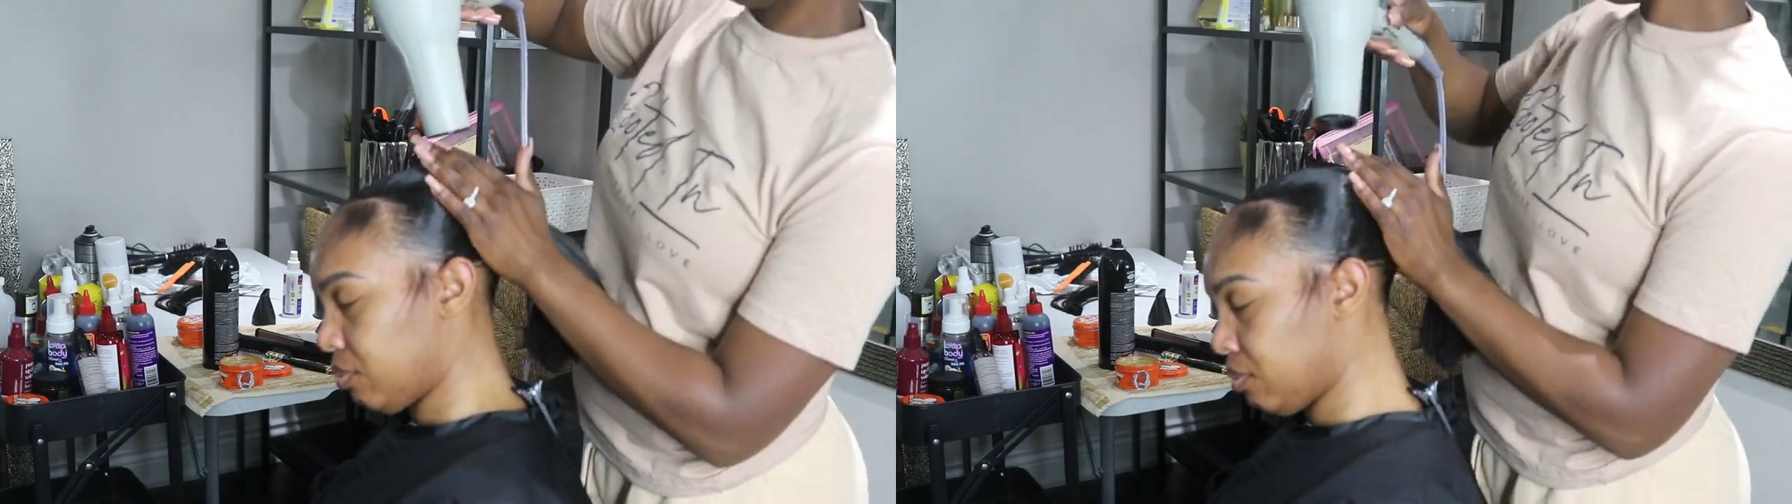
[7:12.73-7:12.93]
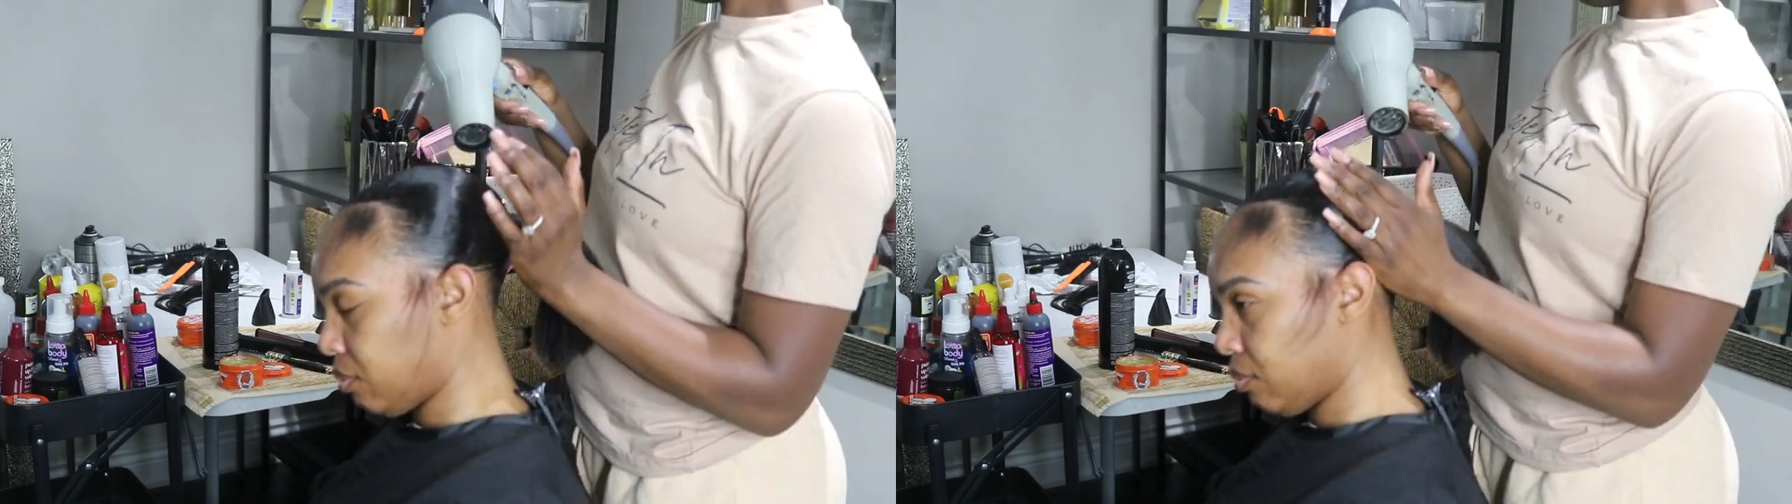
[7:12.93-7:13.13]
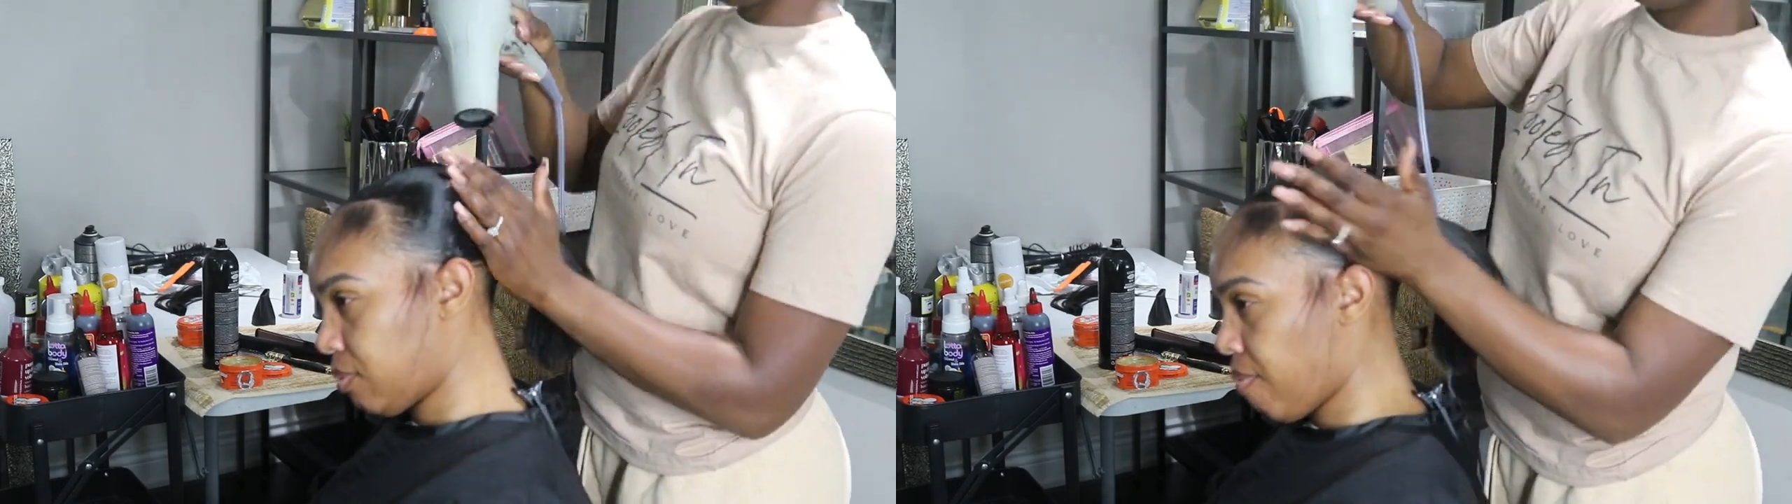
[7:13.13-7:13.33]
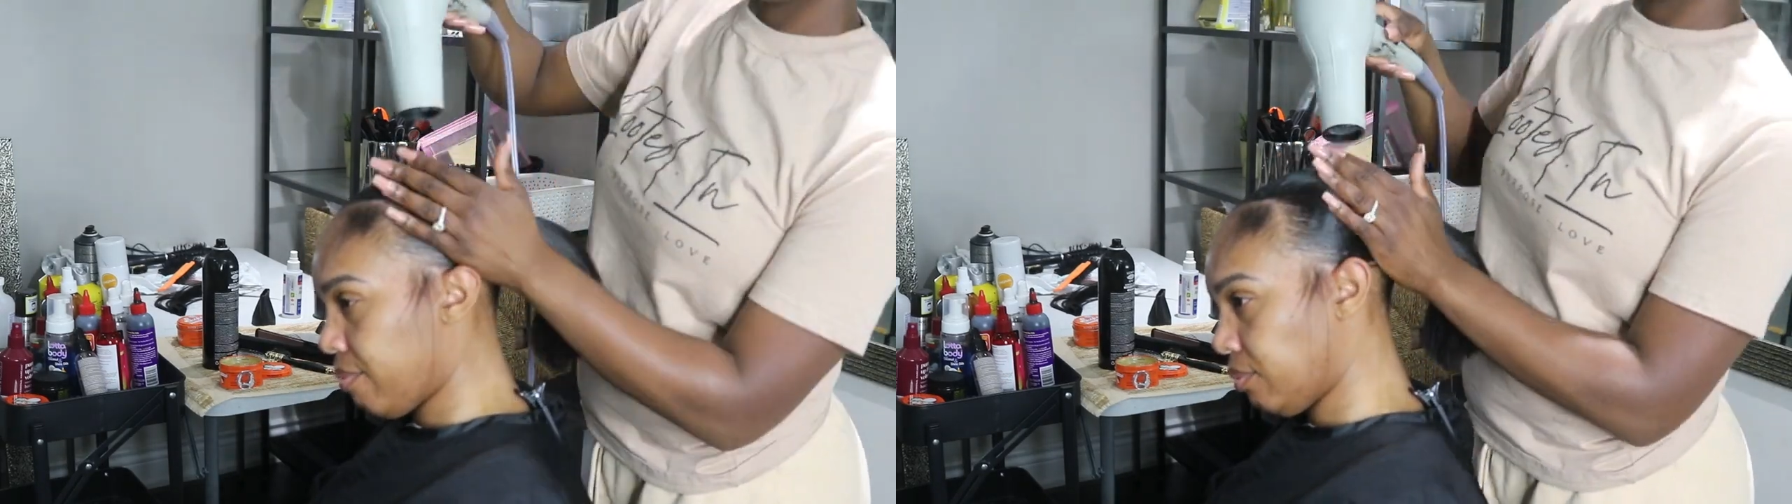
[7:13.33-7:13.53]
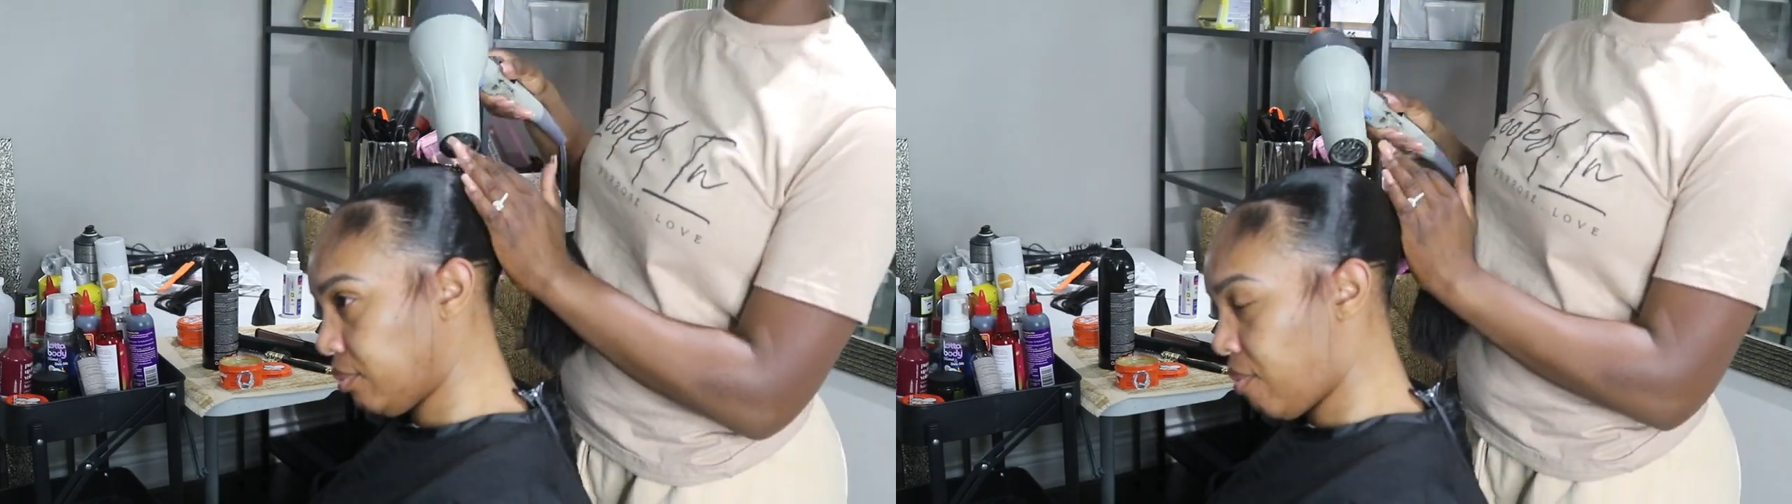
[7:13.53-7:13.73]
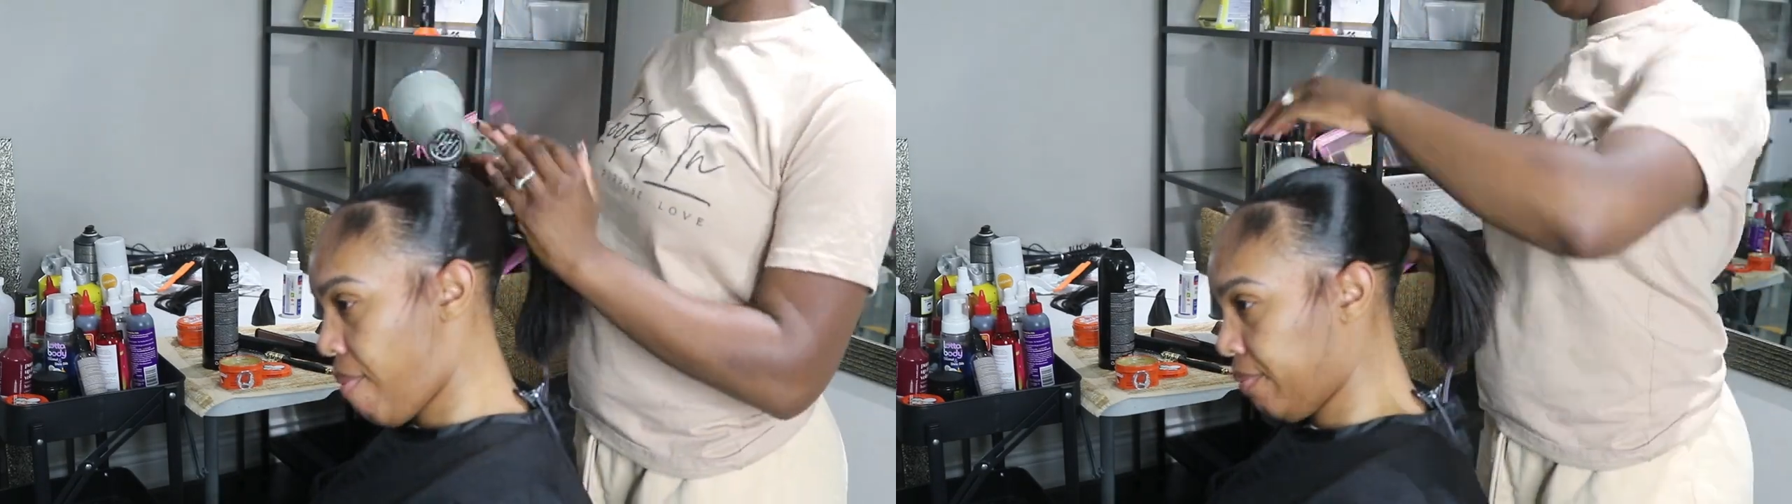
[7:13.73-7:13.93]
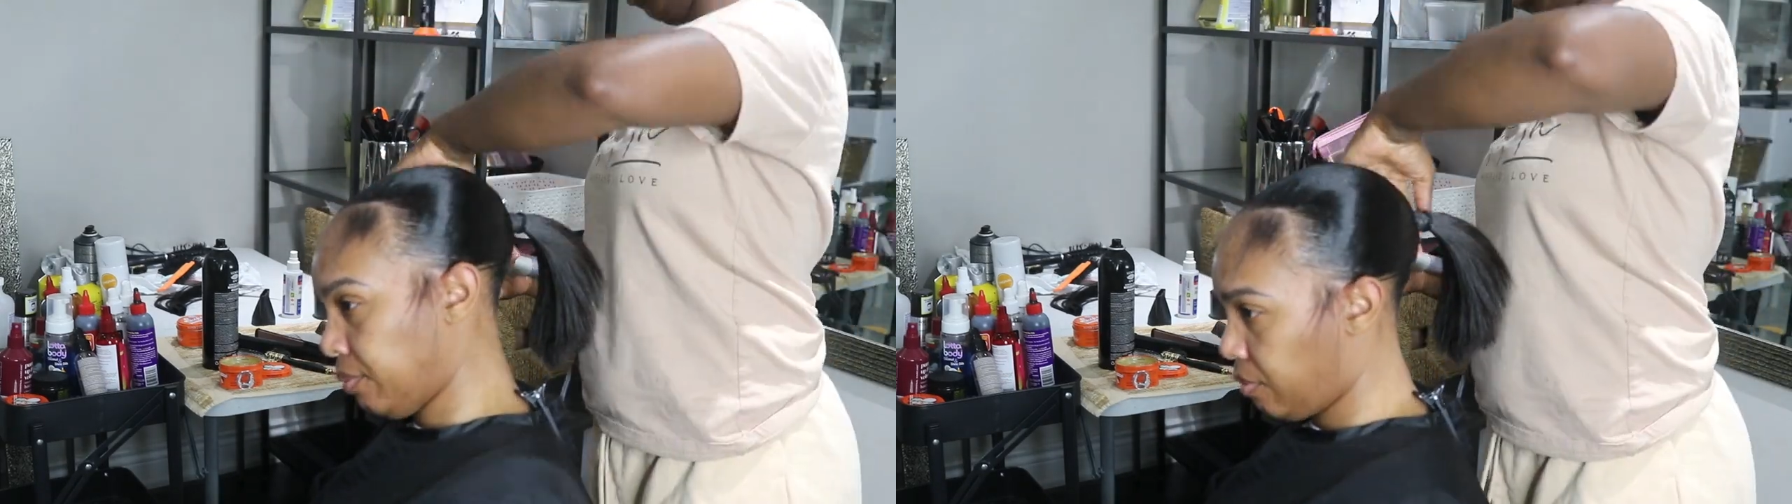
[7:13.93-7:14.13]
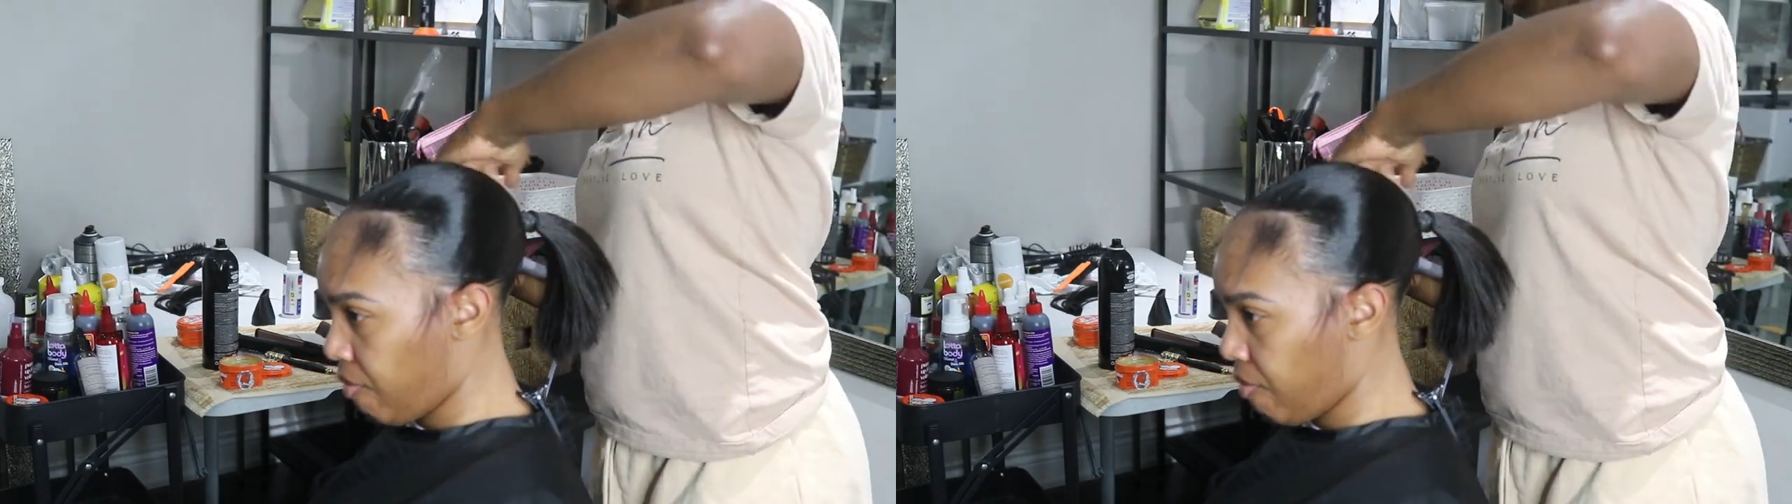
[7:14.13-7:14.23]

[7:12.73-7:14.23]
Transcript: It's not too important,